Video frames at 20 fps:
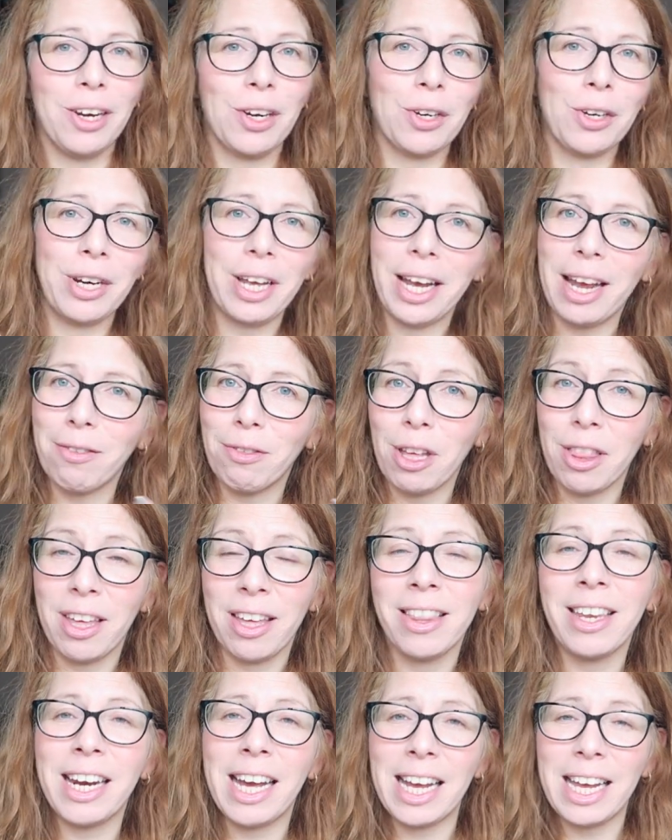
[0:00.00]
learning
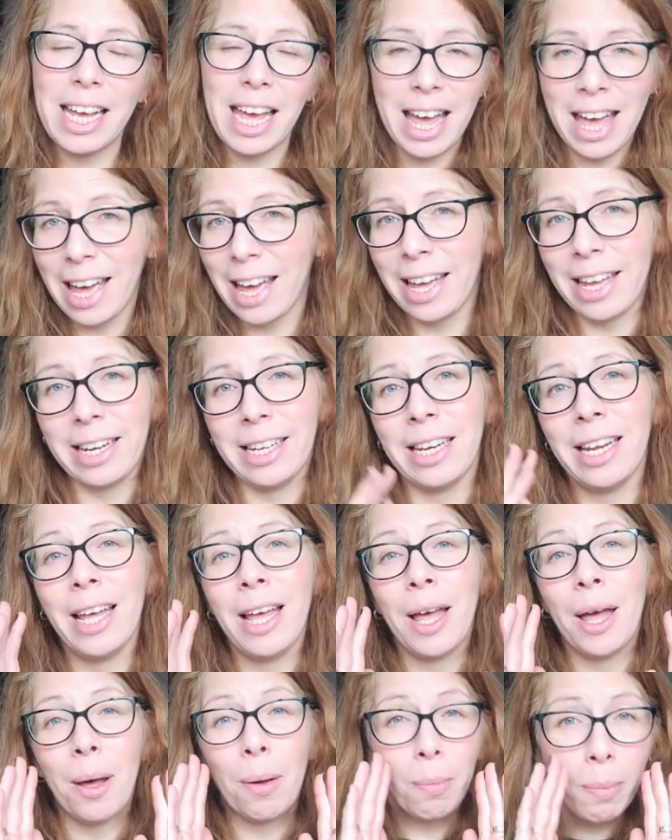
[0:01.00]
everything that I can,
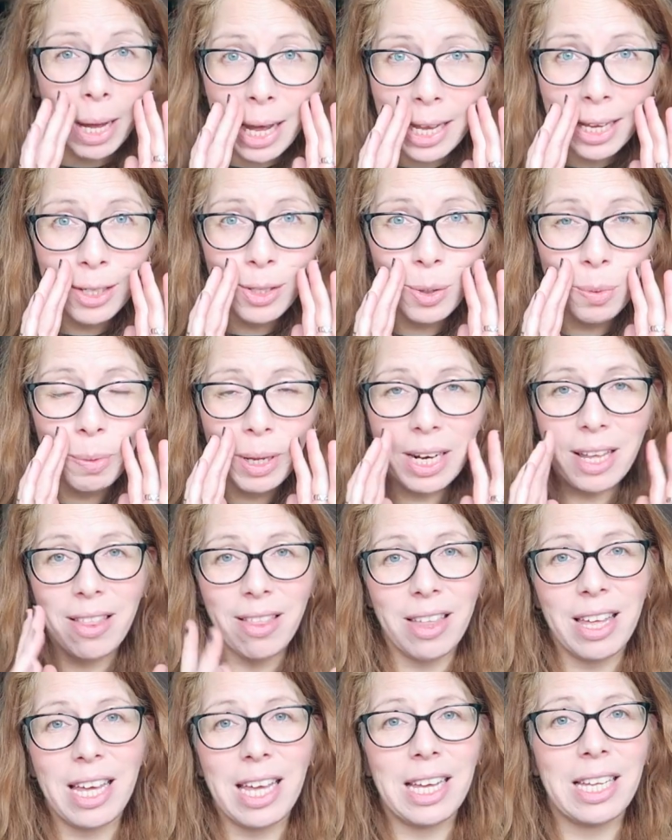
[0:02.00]
buying too
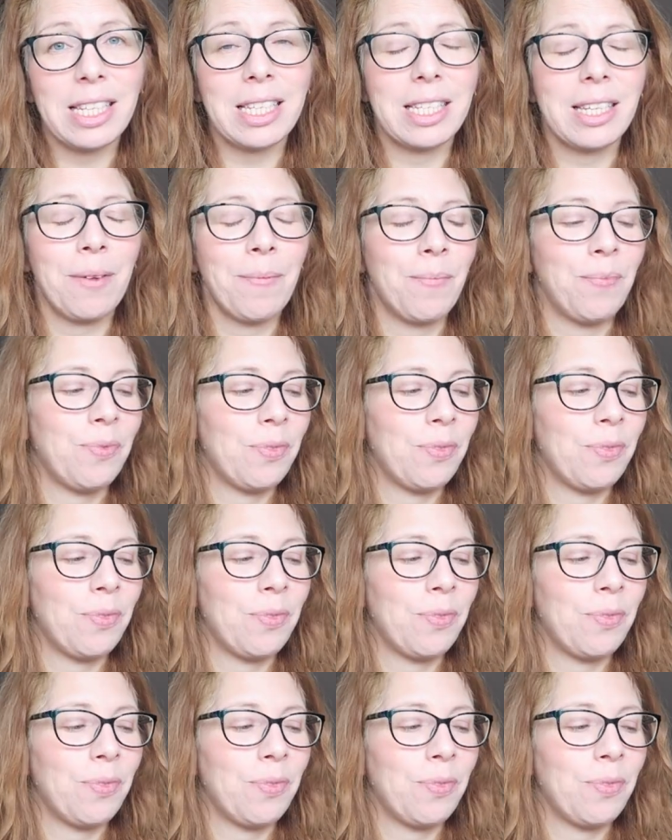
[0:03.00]
many things,